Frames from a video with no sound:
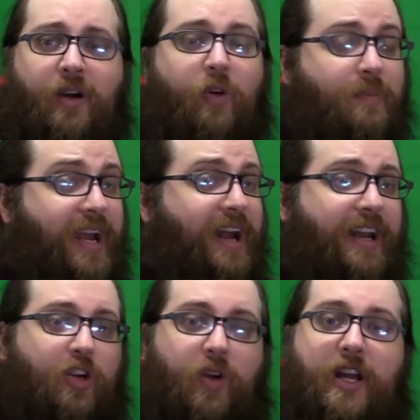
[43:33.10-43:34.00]
We may
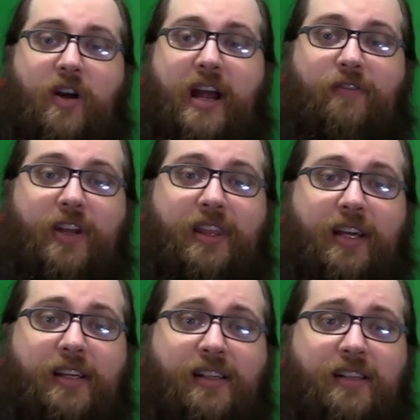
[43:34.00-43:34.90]
not agree on
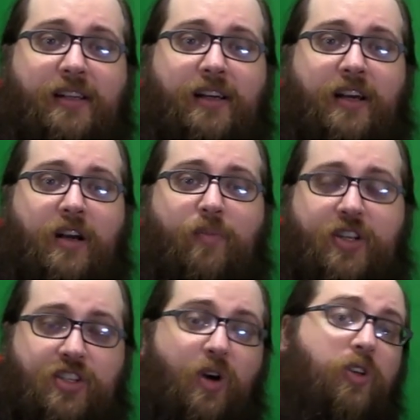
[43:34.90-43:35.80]
everything,
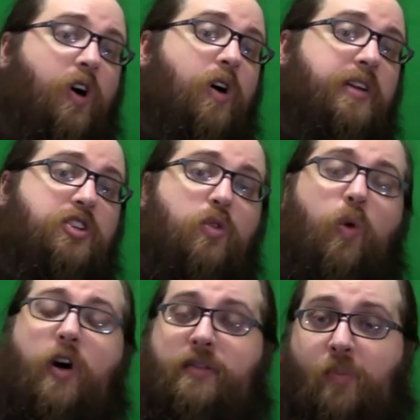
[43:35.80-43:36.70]
but so long as you
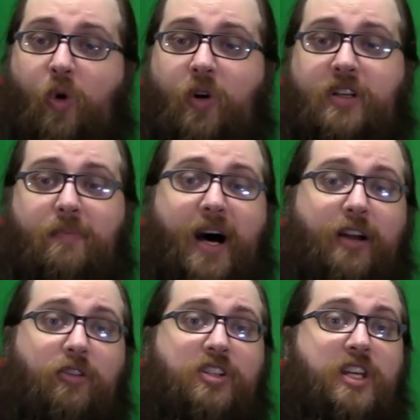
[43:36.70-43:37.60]
want more
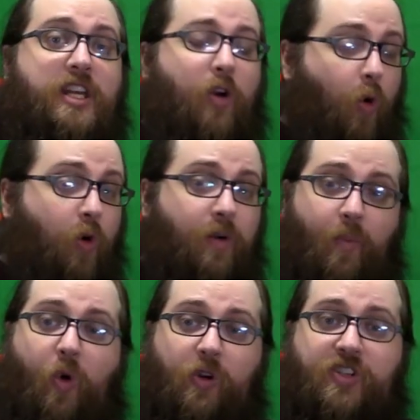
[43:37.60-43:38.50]
democracy or
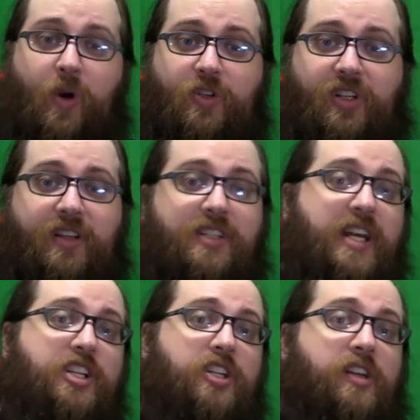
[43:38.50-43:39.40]
more
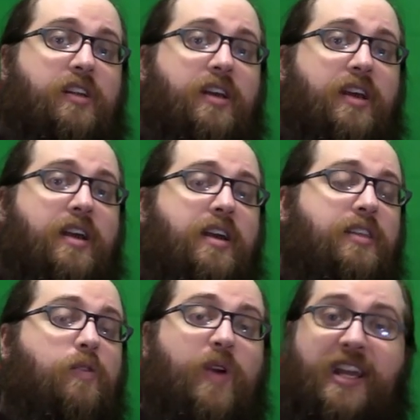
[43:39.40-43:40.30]
socialization,
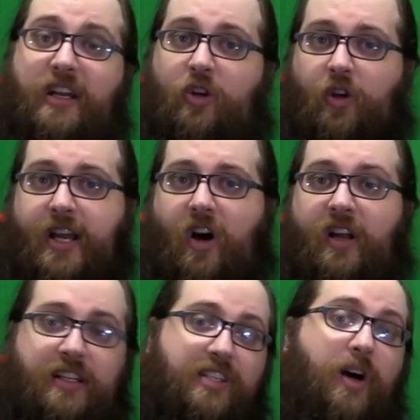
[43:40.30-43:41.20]
then we can agree
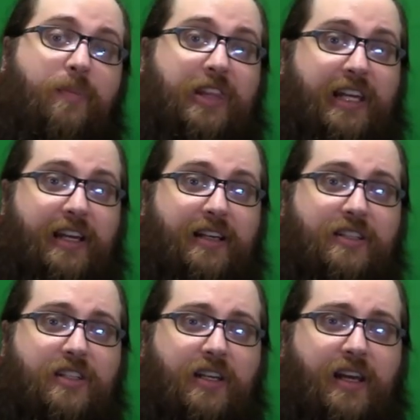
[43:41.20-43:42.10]
on some
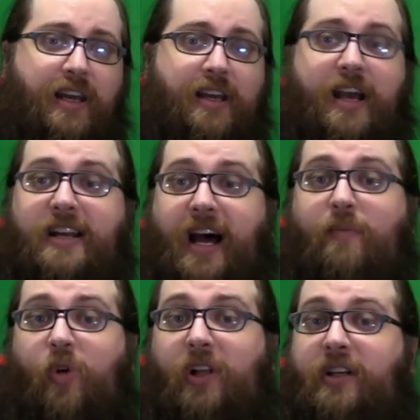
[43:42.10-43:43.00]
things, and
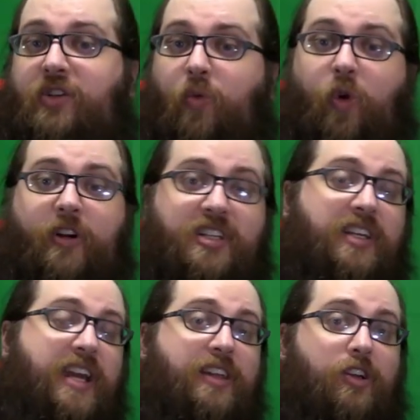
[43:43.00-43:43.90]
I'm willing to work
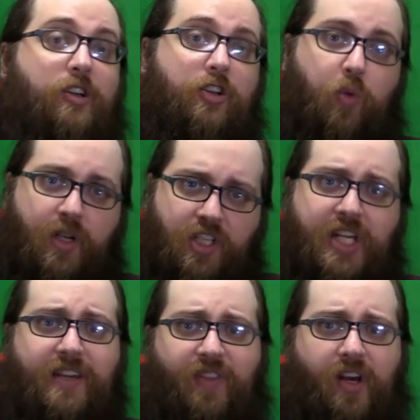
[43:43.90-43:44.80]
together to
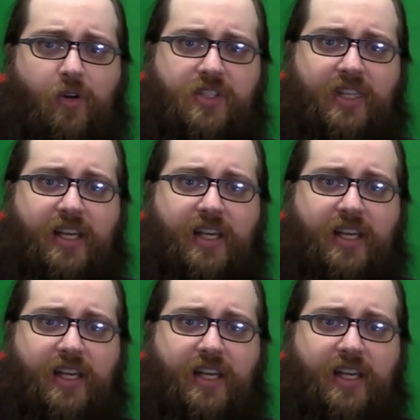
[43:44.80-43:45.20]
achieve those